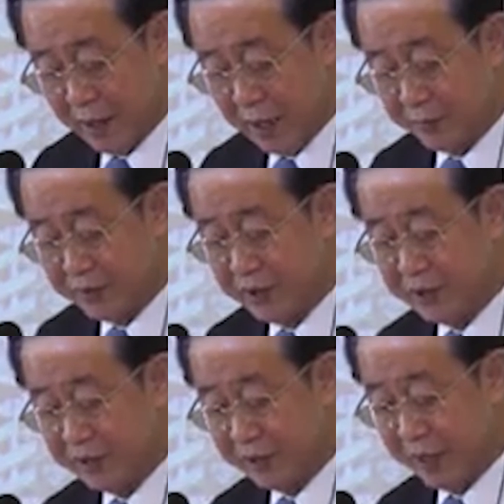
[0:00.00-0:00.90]
I'm
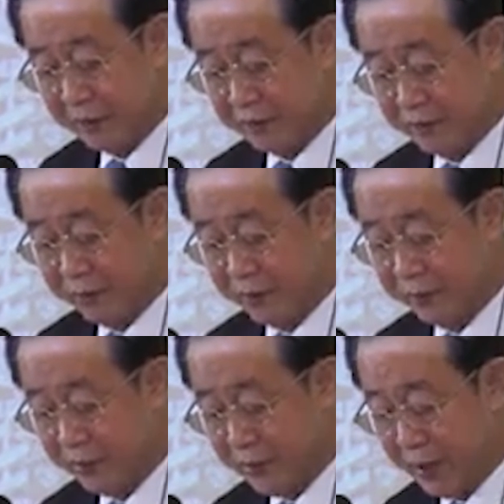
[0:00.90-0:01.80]
certain that we
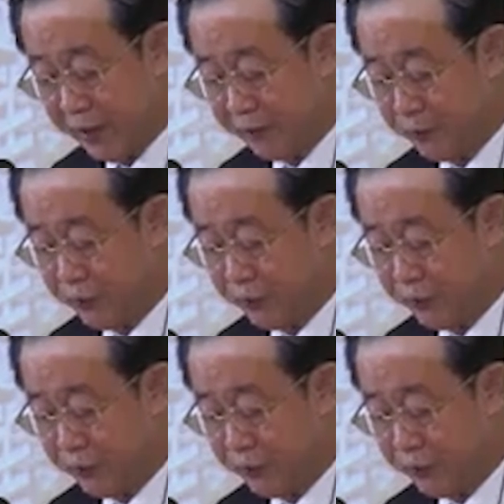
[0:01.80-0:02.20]
will have